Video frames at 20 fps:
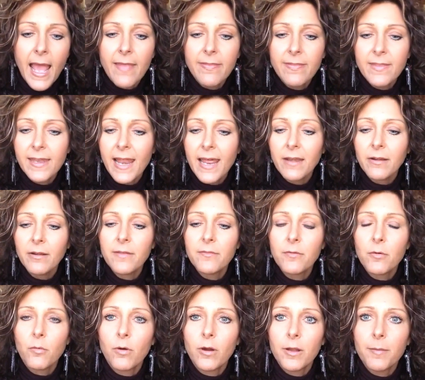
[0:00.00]
And then I don't
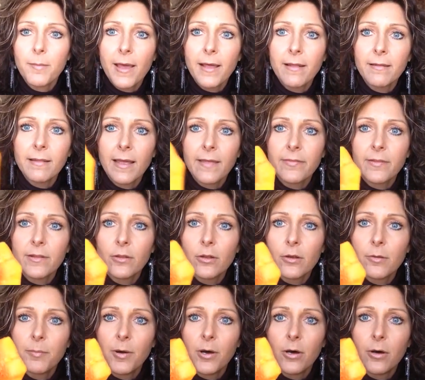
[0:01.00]
even worry about like the
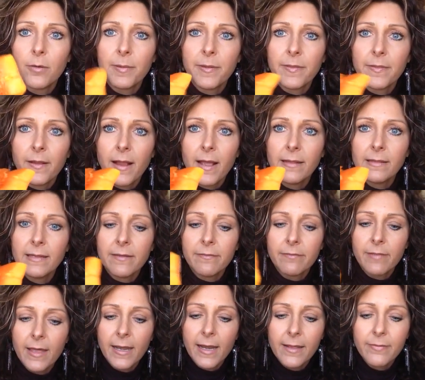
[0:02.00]
little pulp in there. I leave
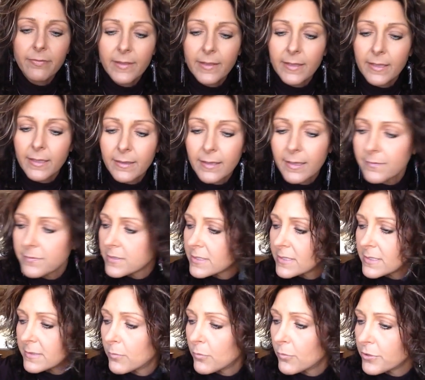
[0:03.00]
that. I think it gives it
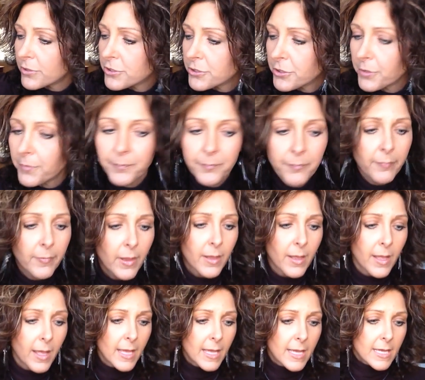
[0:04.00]
some moisture.
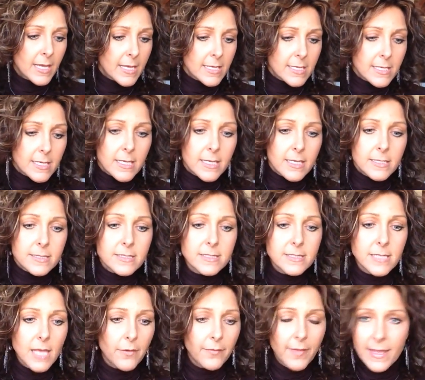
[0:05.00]

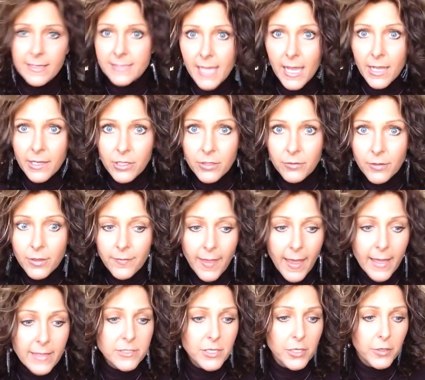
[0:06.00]
So that's how you do
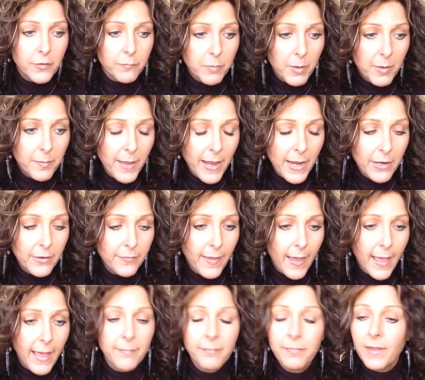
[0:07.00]
that. So you've prepared
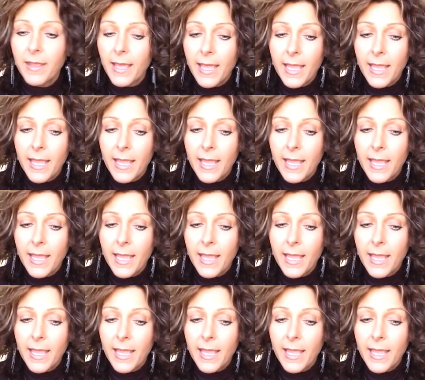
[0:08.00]
that.